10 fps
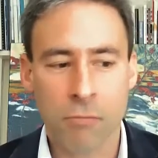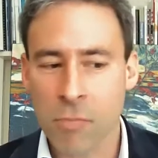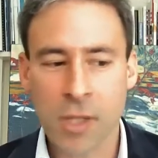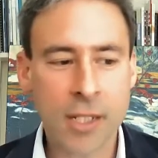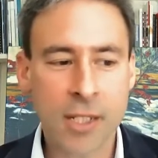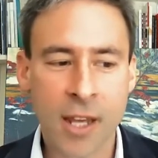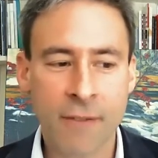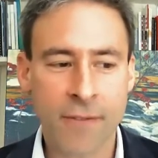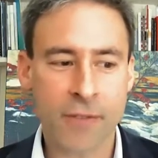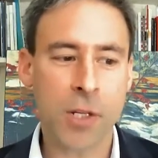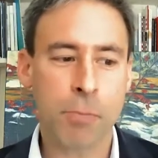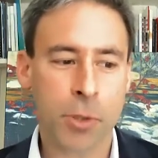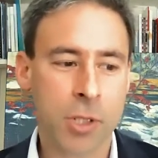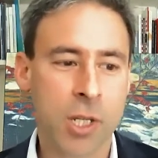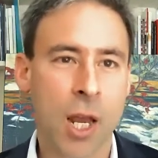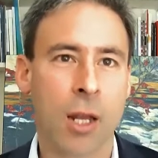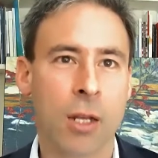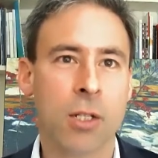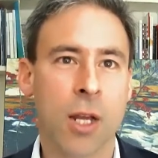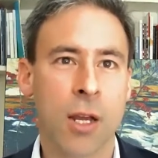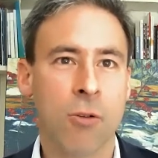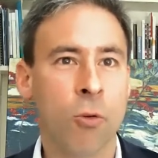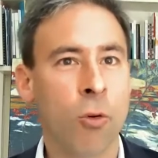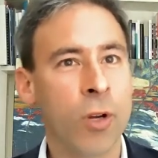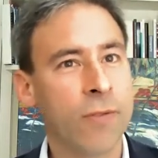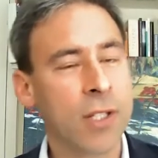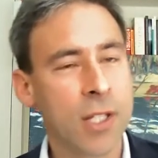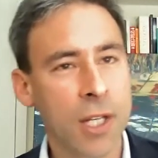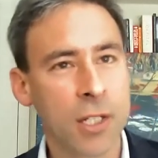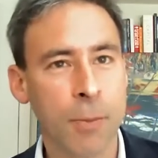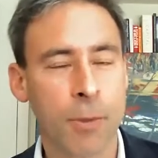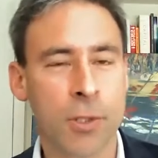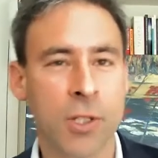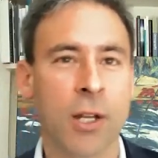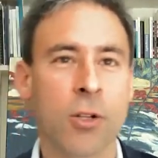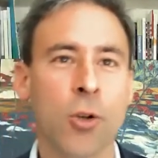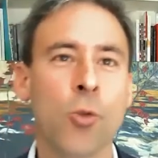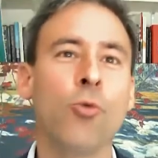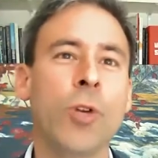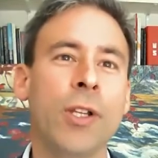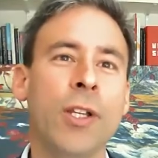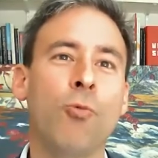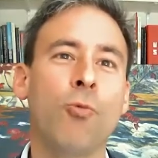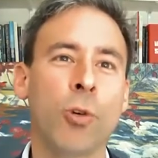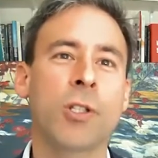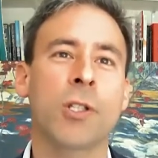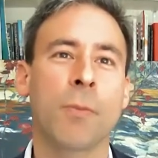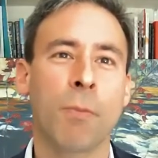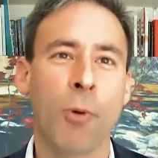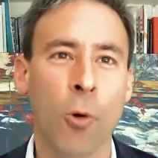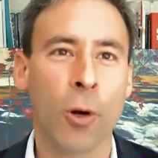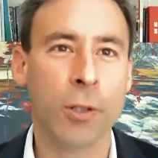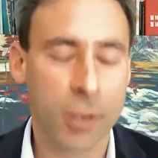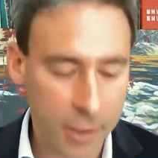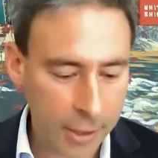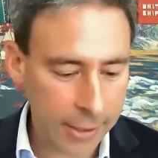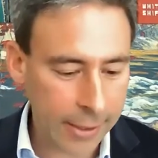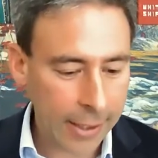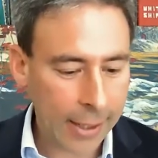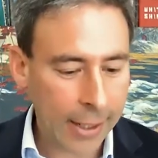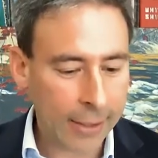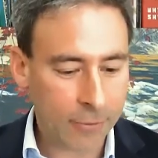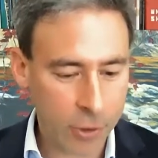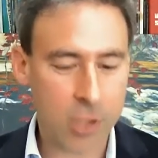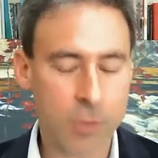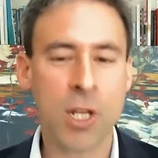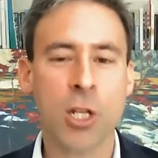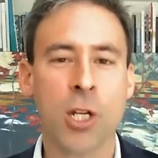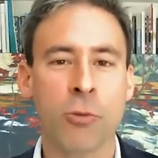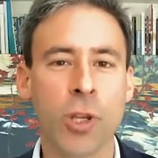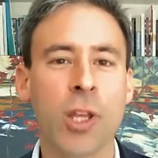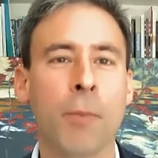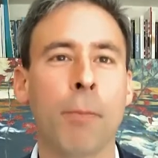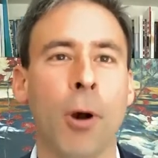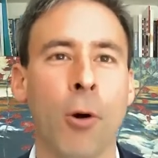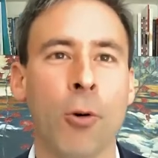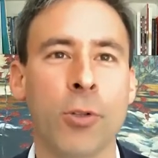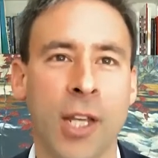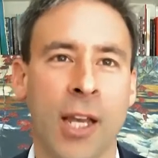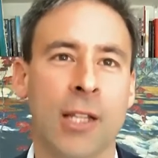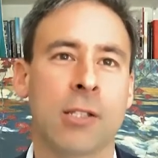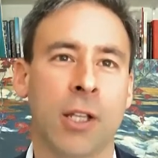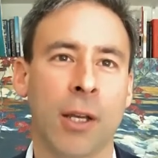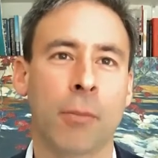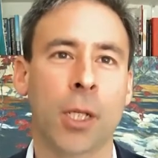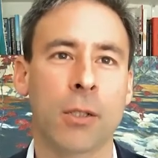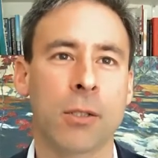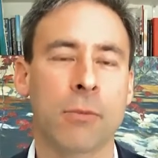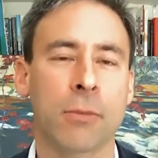let's say 50% or even 60%, who really would support free speech and really oppose cancel campaigns.